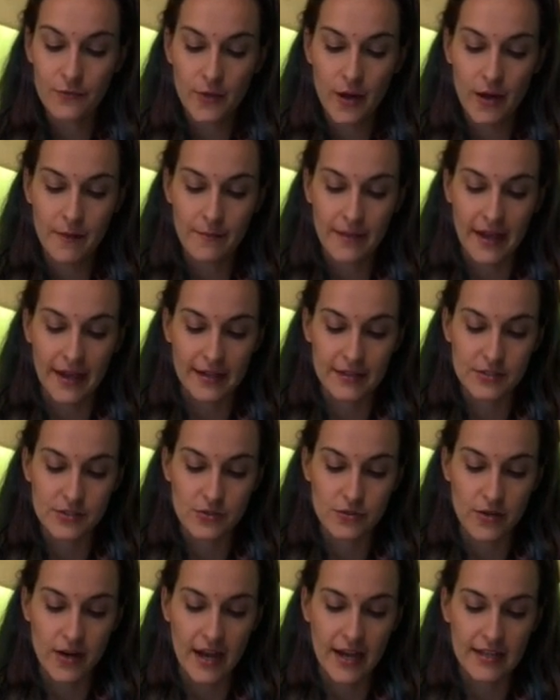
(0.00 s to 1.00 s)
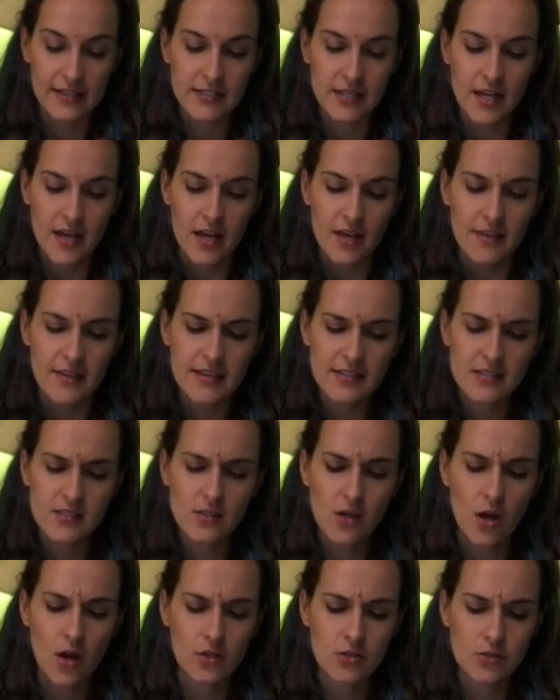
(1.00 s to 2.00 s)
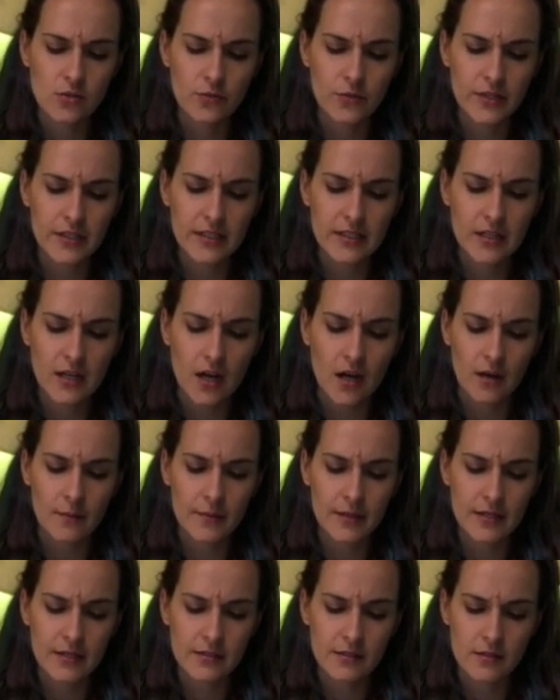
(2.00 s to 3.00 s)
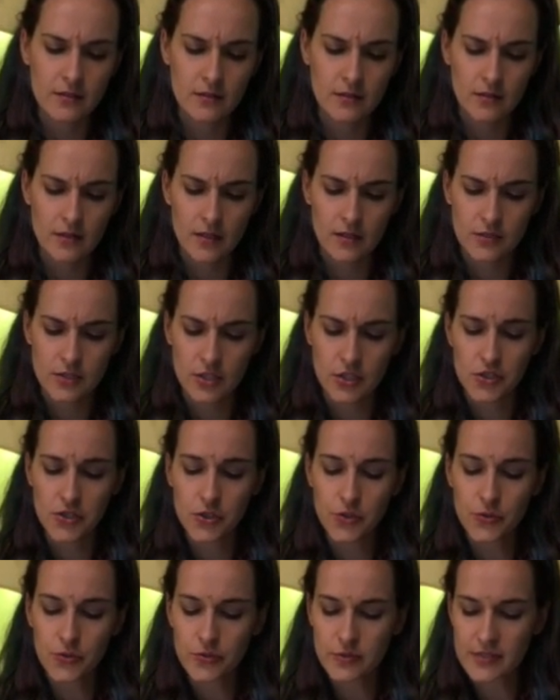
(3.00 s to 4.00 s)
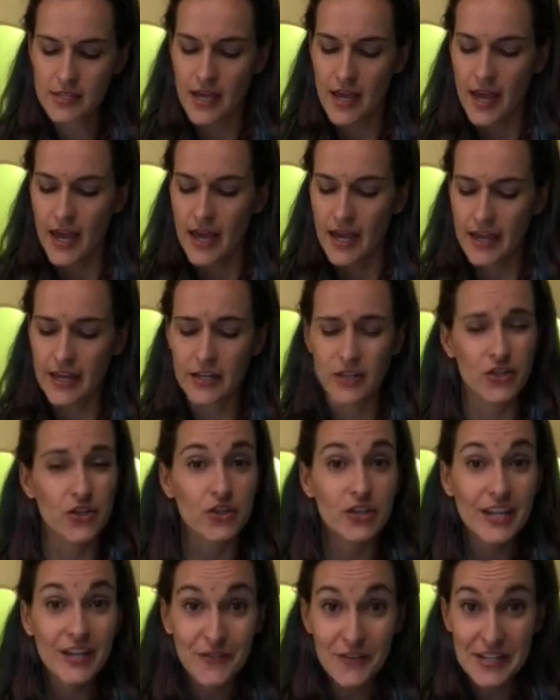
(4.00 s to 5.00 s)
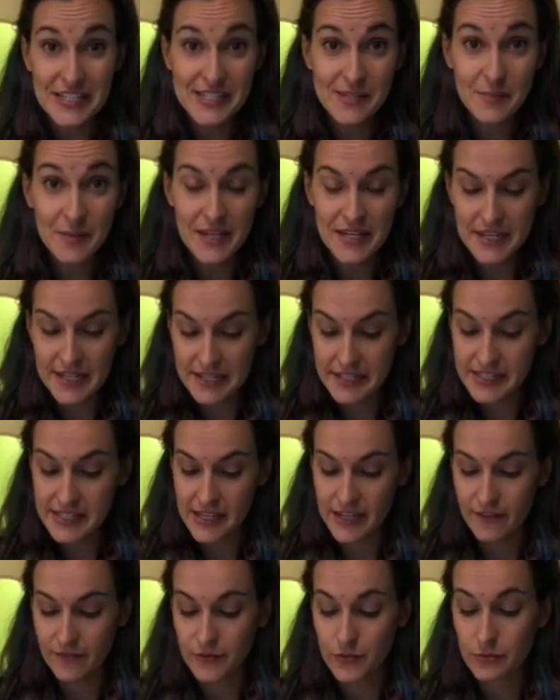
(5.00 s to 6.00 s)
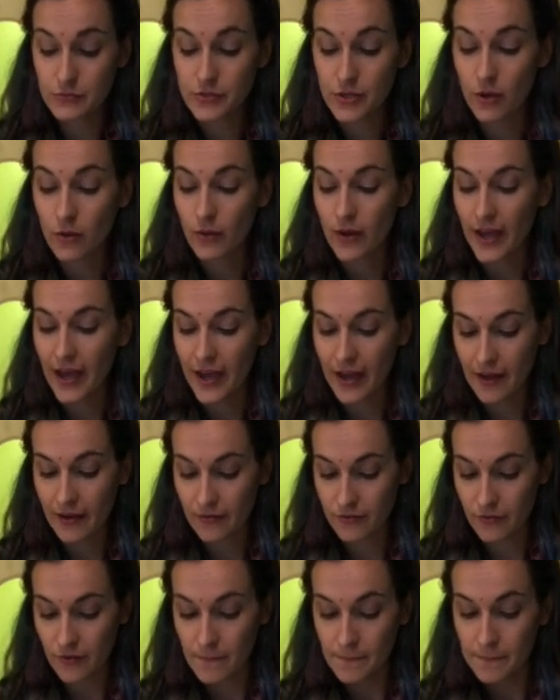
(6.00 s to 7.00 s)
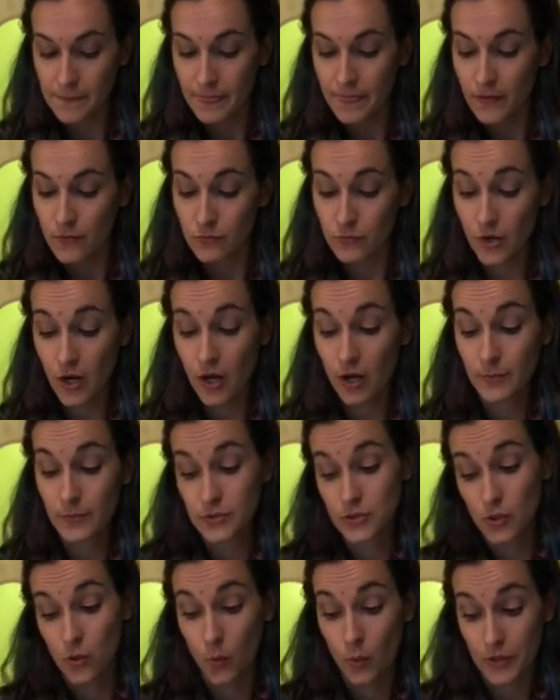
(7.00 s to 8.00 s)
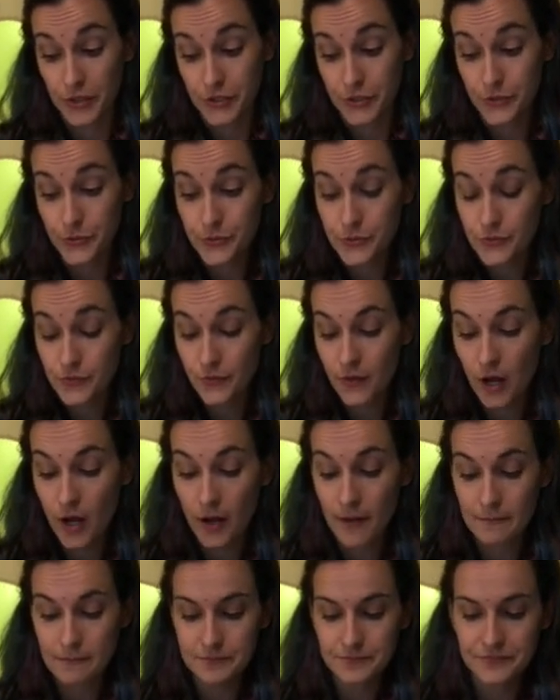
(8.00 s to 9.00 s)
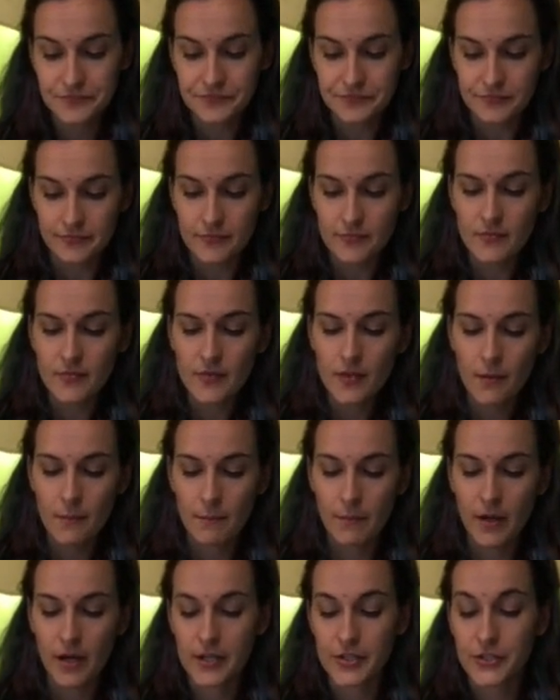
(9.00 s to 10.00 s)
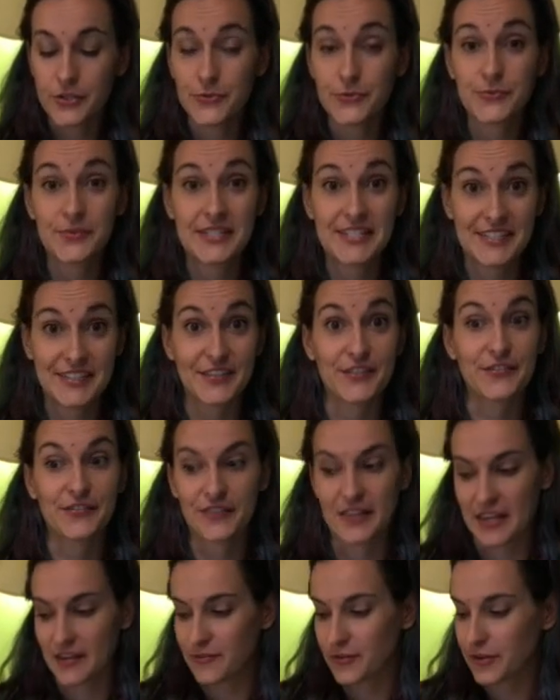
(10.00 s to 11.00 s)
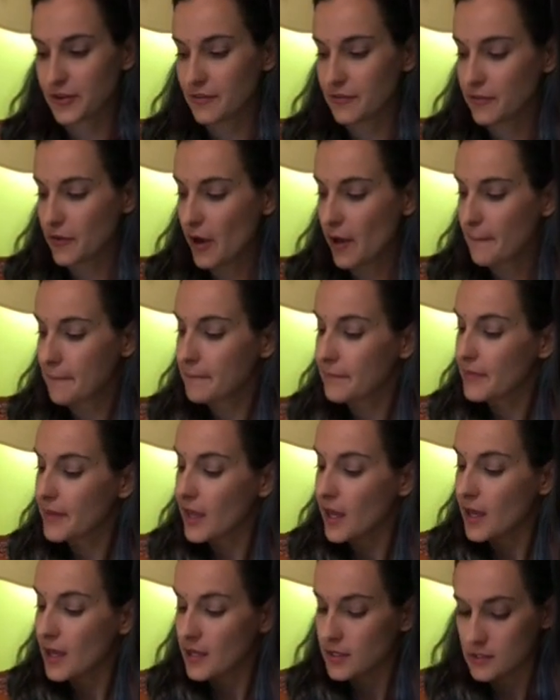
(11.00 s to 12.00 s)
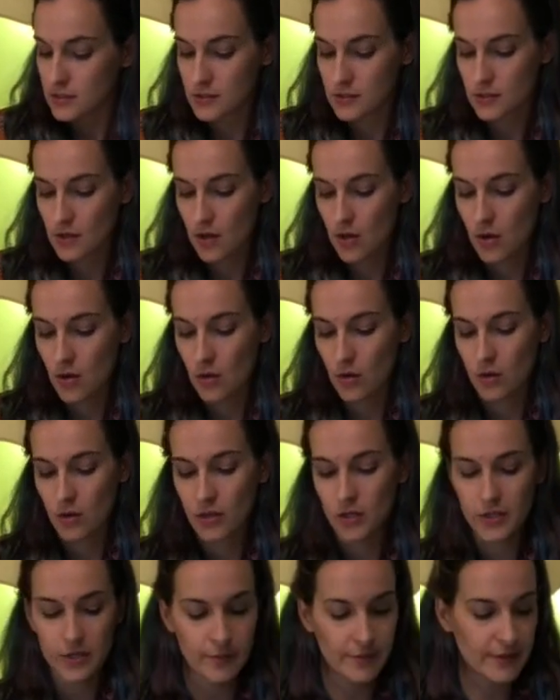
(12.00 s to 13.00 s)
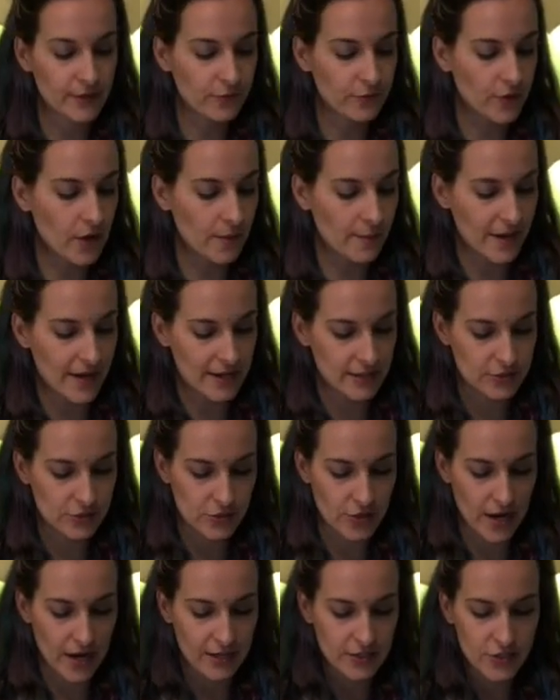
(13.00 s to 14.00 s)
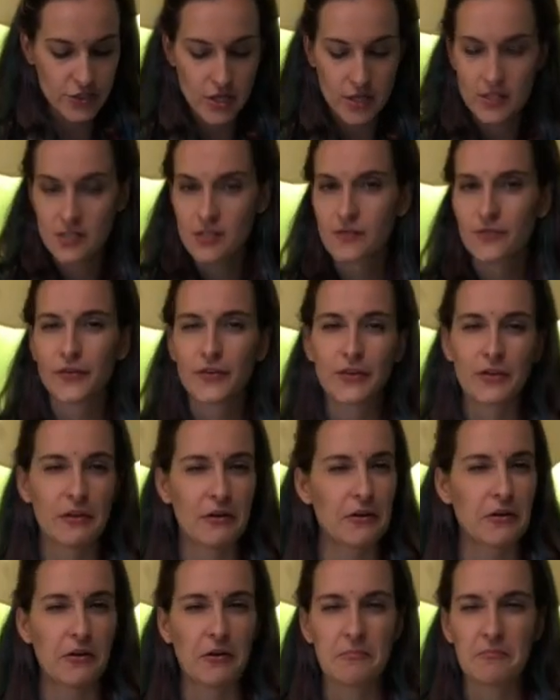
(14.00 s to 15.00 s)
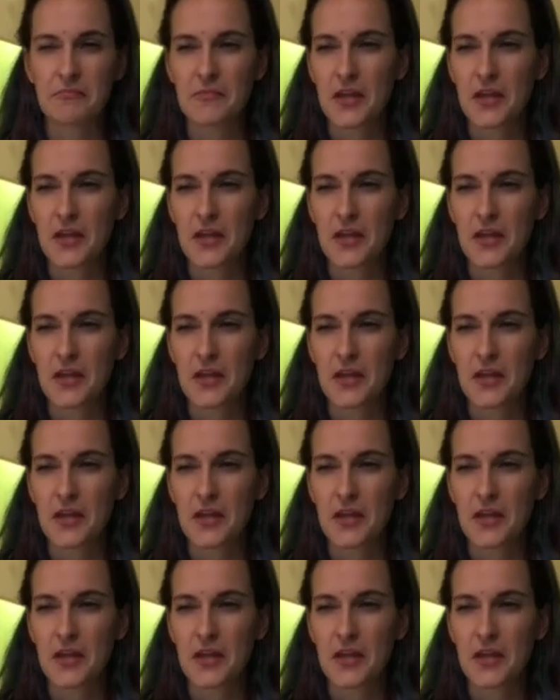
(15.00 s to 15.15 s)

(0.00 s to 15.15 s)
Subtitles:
rum extract. This is also really common to use in cooking recipes if you don't have rum or don't want to use rum, but you need the flavor of rum. So a little bit of rum extract just for a little